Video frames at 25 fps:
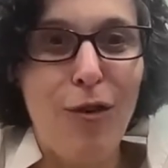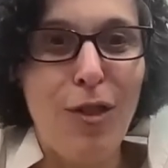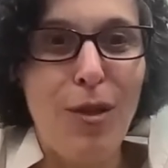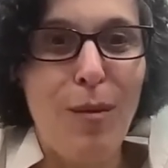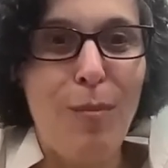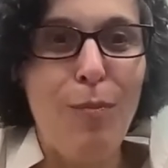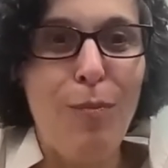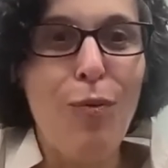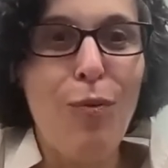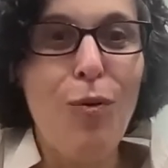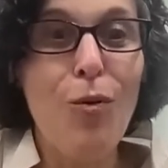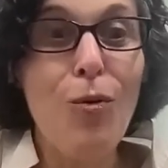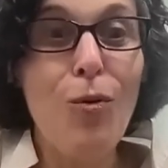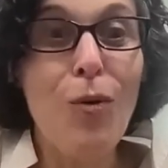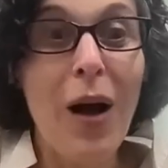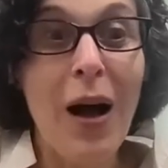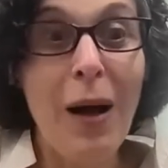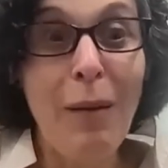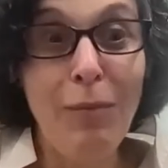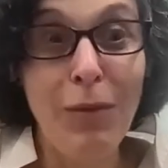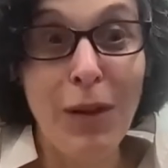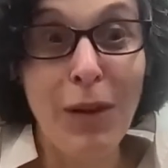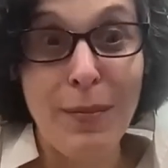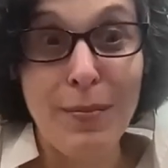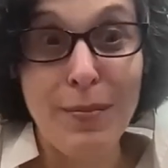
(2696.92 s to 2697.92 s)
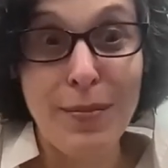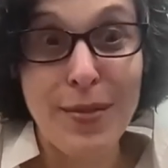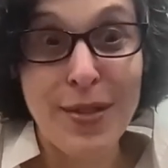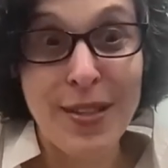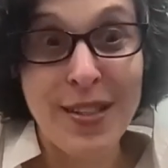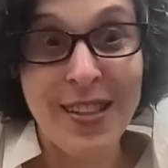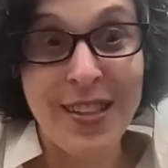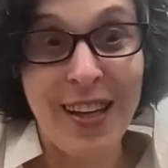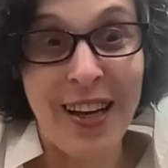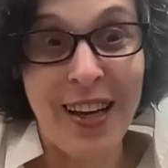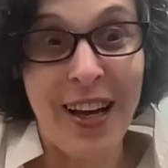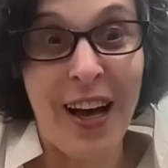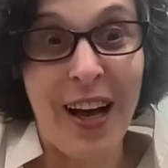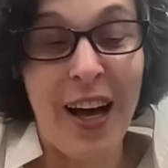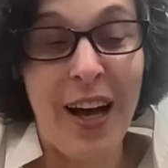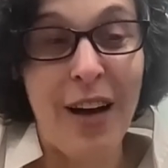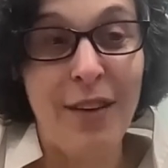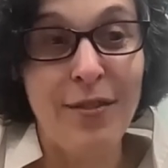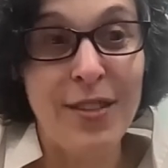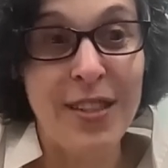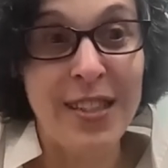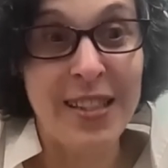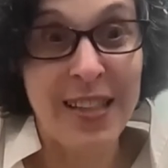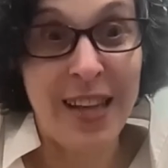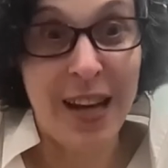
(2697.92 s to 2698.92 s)
for the problems
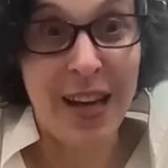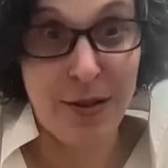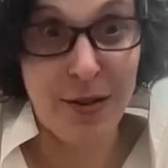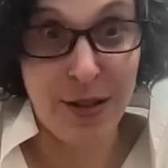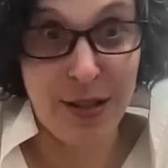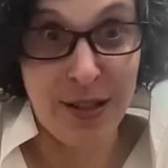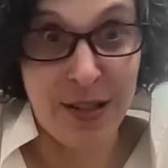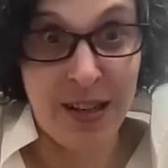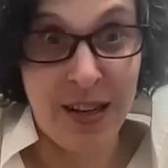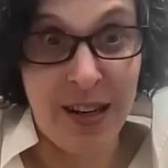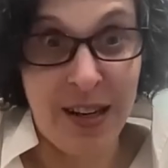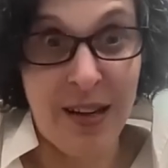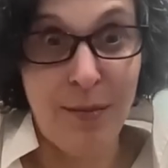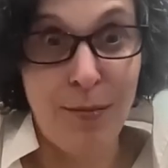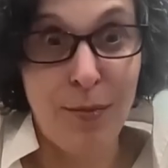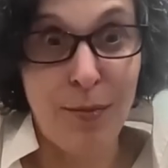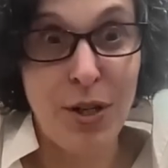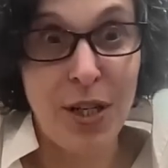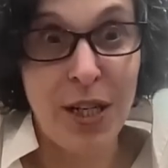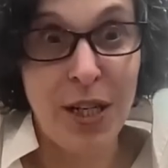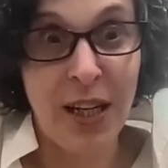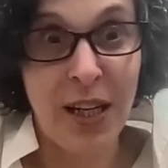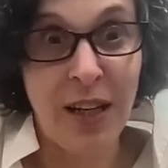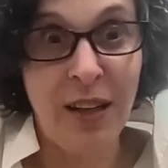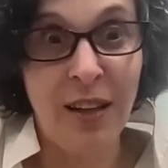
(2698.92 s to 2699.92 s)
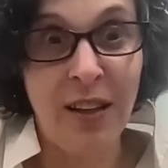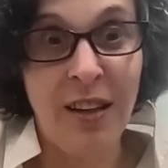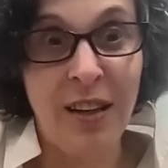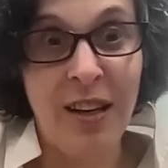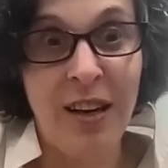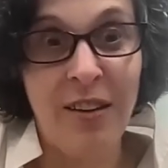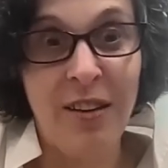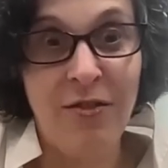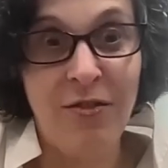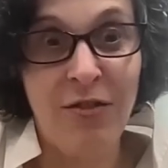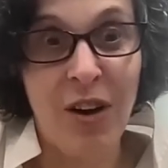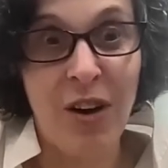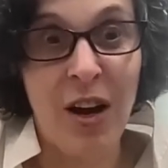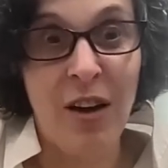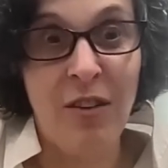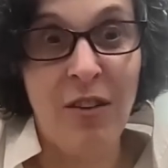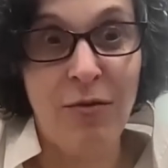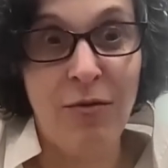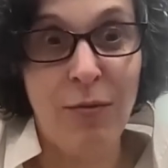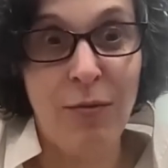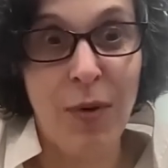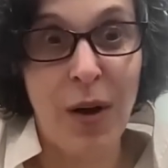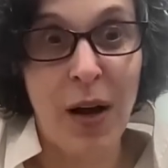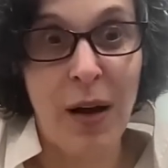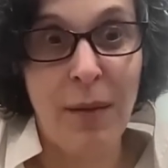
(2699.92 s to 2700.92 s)
of scarcity, and particularly
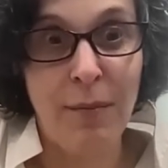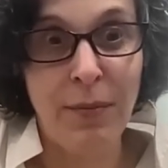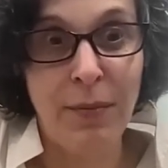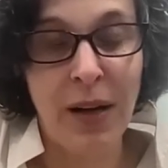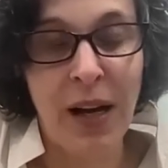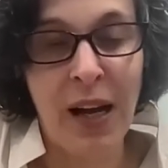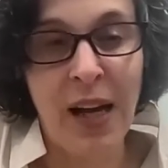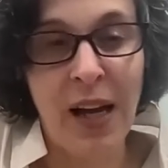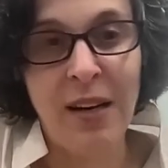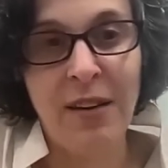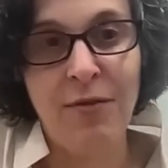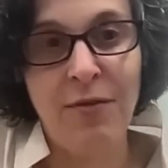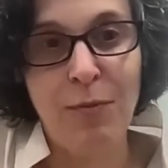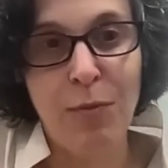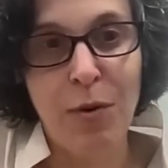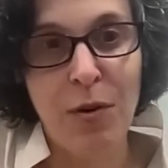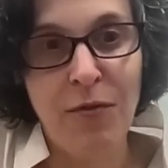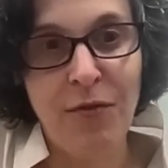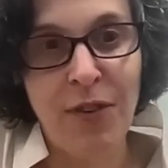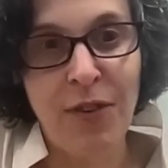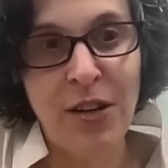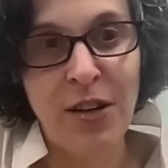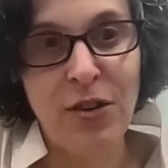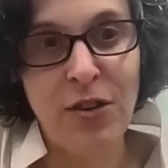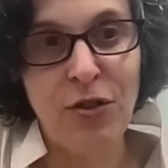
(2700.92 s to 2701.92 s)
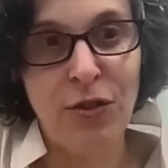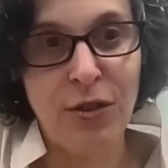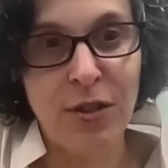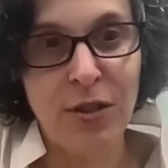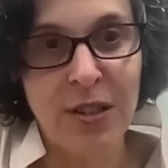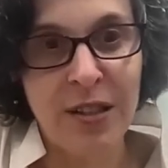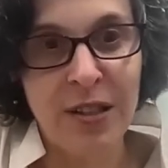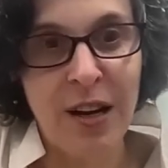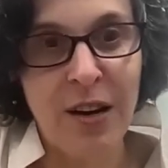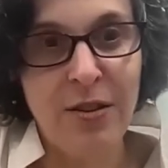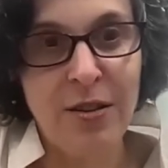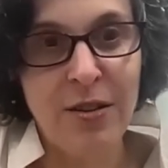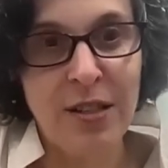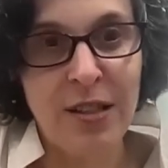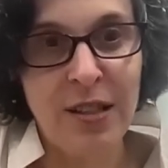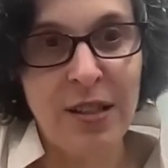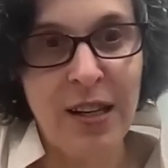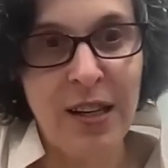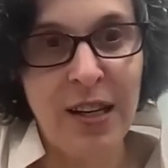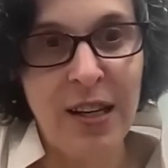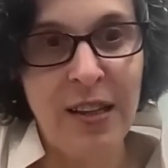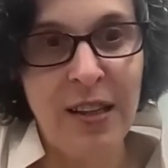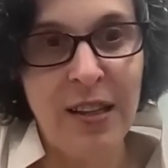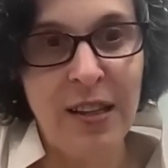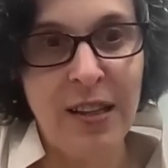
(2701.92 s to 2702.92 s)
of kind of professional
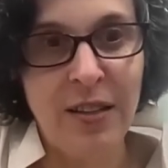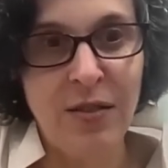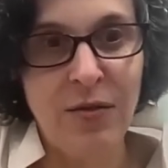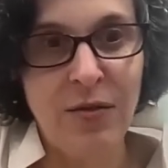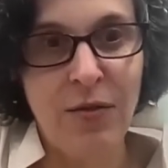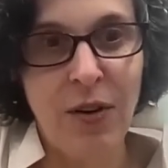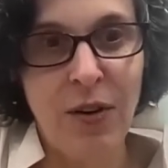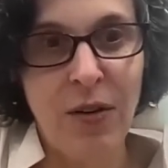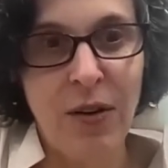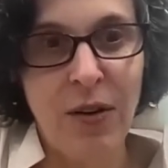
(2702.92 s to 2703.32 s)
scarcity in these